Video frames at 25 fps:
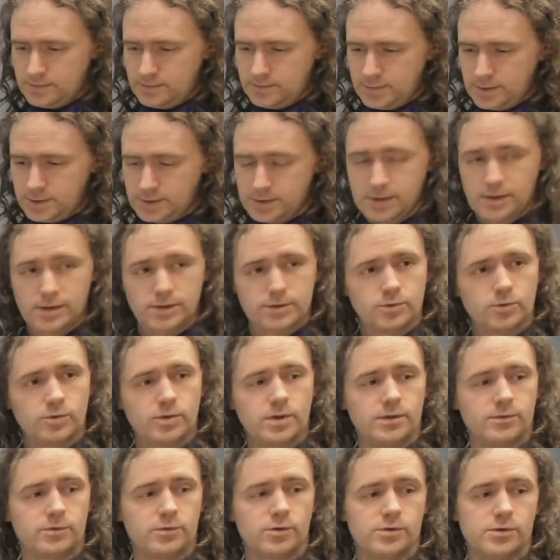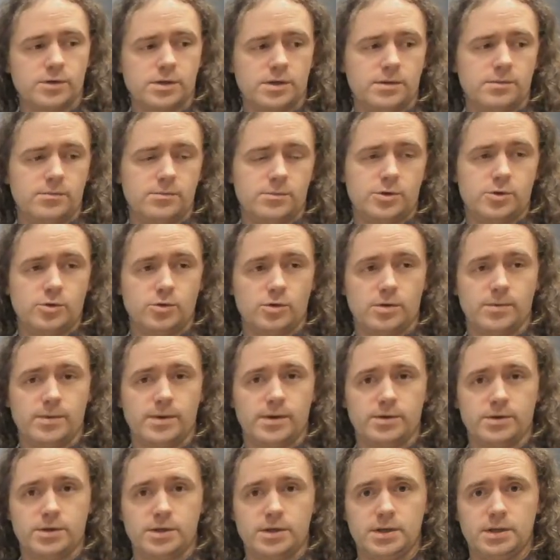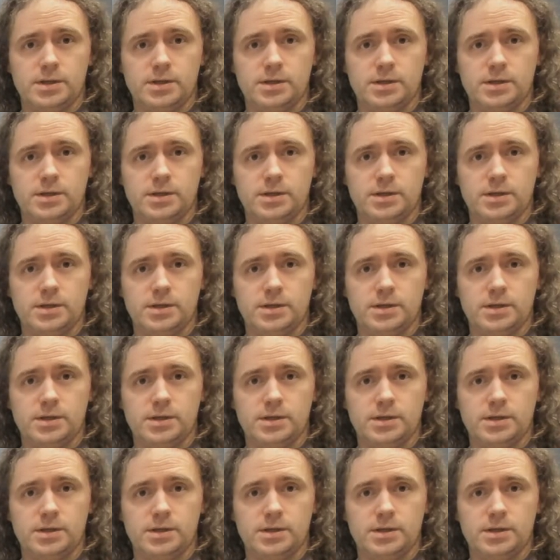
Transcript: But that's all I've got time to talk about